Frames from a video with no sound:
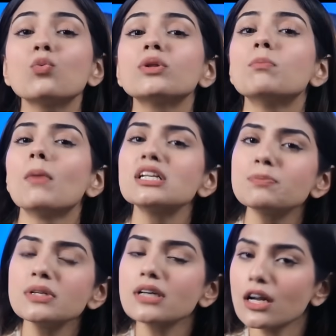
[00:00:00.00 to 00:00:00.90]
with
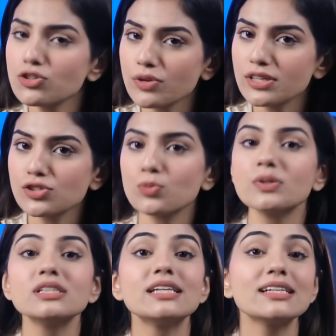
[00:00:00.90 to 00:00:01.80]
multiple countries to
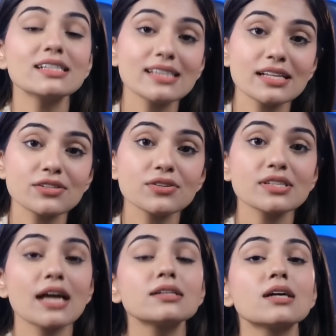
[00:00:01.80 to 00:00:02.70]
build data
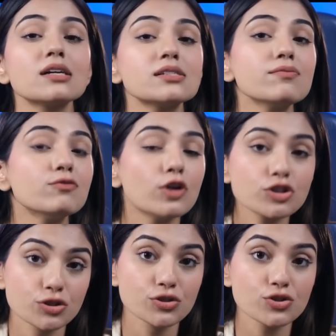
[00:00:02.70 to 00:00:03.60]
centers and custom
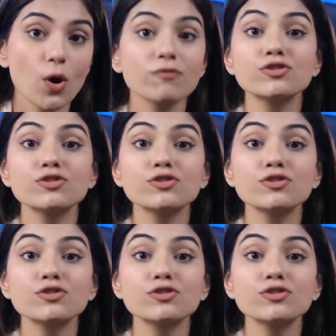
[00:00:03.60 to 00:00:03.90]
versions of